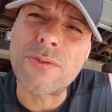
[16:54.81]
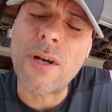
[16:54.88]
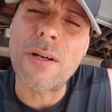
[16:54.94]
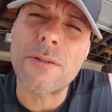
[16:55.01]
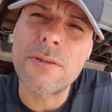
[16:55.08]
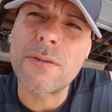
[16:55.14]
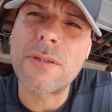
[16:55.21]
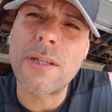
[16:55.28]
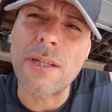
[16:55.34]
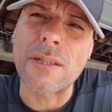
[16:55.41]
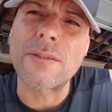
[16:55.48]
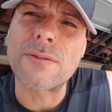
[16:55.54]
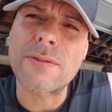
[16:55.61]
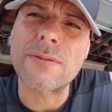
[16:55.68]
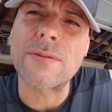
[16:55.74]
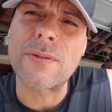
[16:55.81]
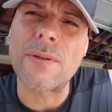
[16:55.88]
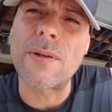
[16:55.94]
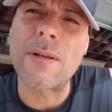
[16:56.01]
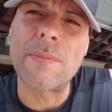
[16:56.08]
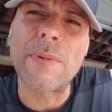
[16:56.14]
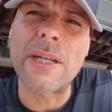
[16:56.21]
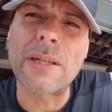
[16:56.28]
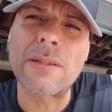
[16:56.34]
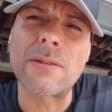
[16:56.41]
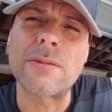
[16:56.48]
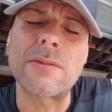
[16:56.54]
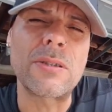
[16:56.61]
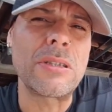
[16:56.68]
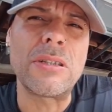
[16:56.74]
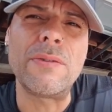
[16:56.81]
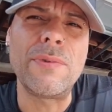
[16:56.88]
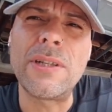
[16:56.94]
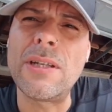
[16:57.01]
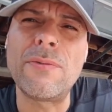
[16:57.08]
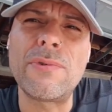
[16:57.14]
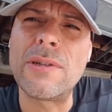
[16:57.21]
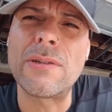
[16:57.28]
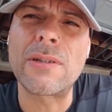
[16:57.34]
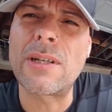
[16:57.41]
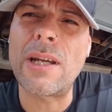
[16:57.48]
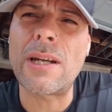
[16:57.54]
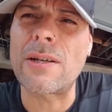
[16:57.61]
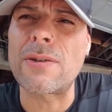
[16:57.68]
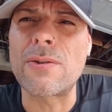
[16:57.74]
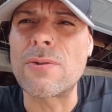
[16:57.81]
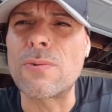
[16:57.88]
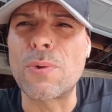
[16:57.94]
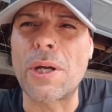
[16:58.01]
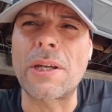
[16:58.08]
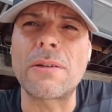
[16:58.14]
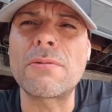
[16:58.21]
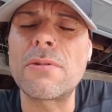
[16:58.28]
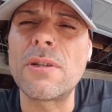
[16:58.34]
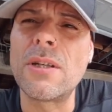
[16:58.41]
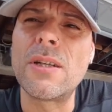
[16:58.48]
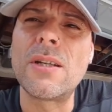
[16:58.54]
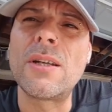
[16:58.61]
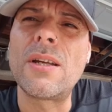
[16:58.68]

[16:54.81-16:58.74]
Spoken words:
Those are your kids, even if you don't get it your way,